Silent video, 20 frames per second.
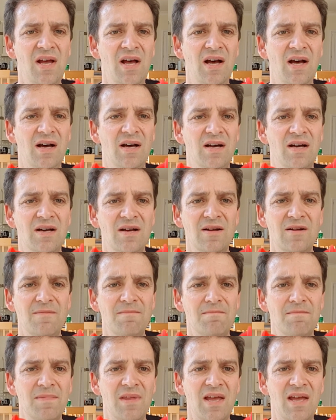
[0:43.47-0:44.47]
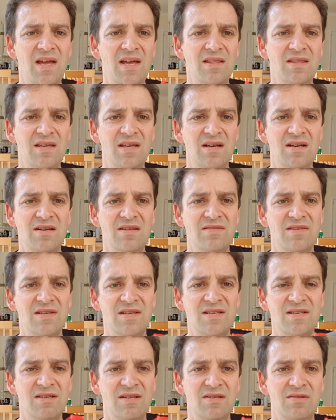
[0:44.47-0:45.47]
And the
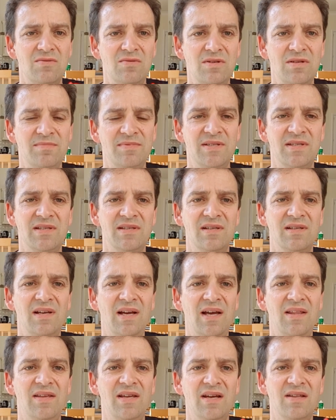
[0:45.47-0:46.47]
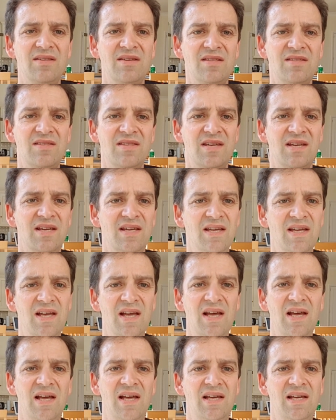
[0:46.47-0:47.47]
other thing
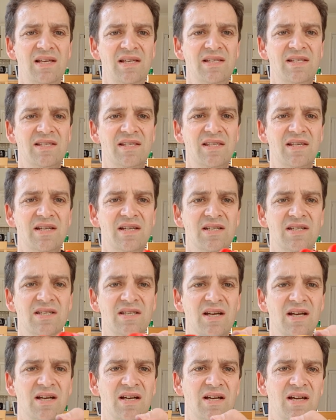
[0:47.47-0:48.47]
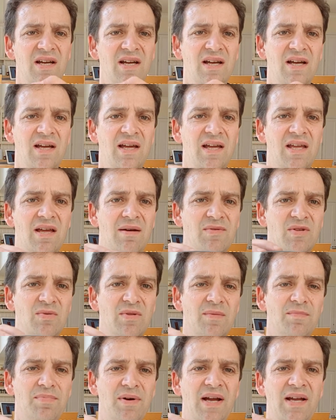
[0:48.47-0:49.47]
is that it comes with
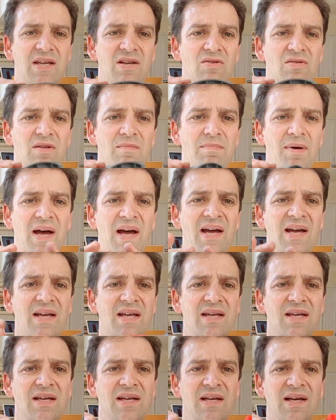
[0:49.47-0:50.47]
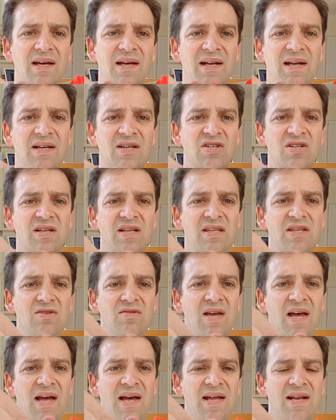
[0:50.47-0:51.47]
a bracket on the back, and actually you
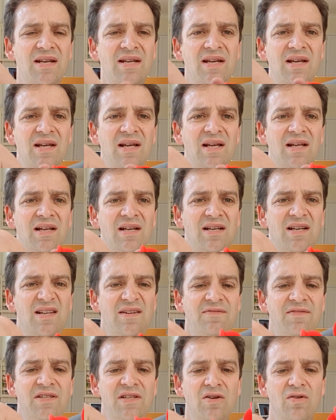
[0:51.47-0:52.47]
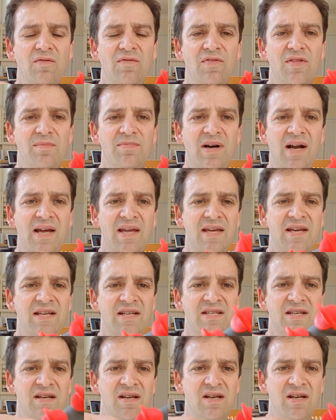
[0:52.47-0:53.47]
can lift it off the
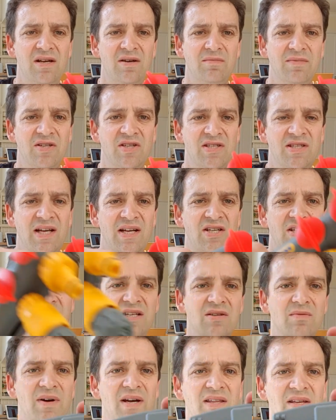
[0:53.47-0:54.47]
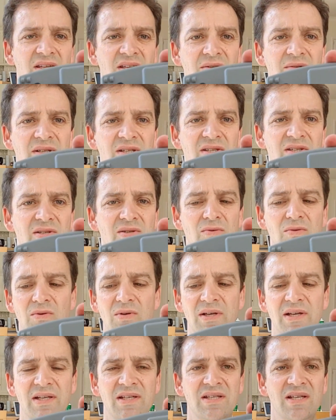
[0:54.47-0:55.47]
bracket, which is actually the way that you install
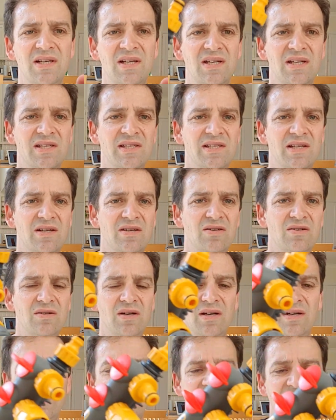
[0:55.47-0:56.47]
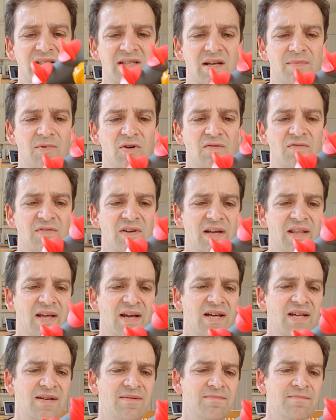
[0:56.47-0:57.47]
it. So it does come off like
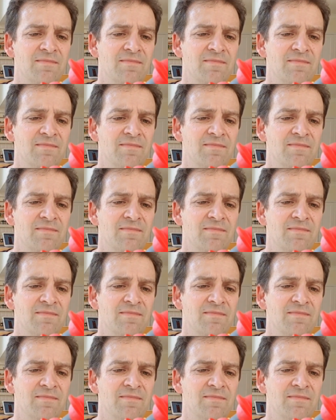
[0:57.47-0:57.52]
that.